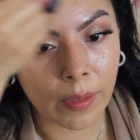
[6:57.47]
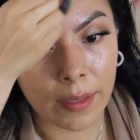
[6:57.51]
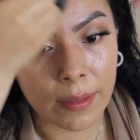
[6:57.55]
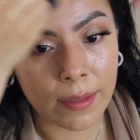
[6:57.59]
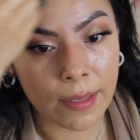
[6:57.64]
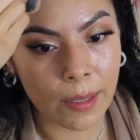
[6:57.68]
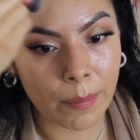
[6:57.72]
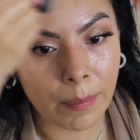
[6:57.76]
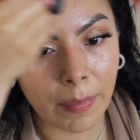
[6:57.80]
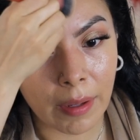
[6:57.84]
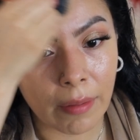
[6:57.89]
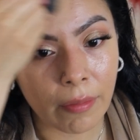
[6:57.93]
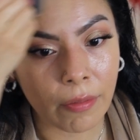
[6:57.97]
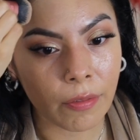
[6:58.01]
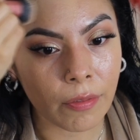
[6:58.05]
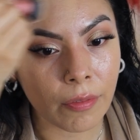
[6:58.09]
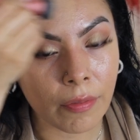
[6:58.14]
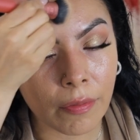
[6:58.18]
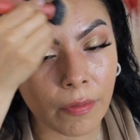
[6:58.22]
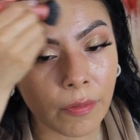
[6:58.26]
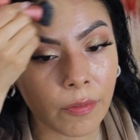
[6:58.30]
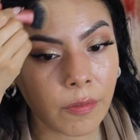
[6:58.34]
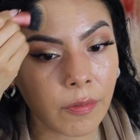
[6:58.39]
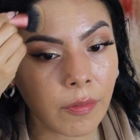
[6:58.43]
That's like my
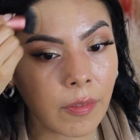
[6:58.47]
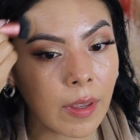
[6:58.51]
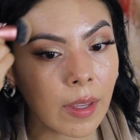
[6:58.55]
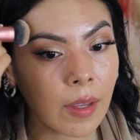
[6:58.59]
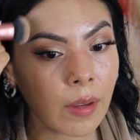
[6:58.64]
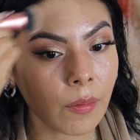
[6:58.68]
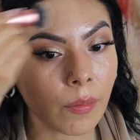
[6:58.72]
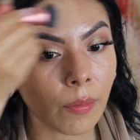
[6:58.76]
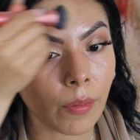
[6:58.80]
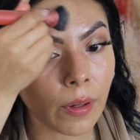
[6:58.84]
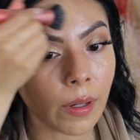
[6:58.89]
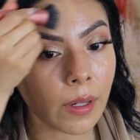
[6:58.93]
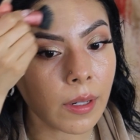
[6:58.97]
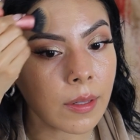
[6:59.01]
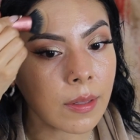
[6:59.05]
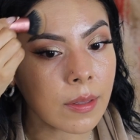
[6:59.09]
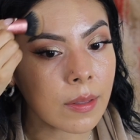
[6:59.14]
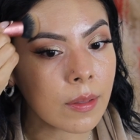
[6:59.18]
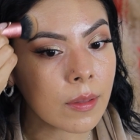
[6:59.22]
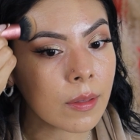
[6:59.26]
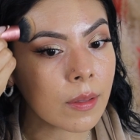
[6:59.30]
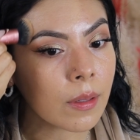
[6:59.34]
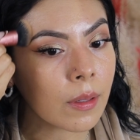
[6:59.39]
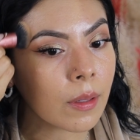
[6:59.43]

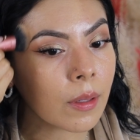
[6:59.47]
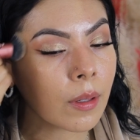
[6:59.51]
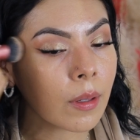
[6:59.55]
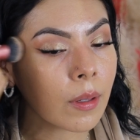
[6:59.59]
favorite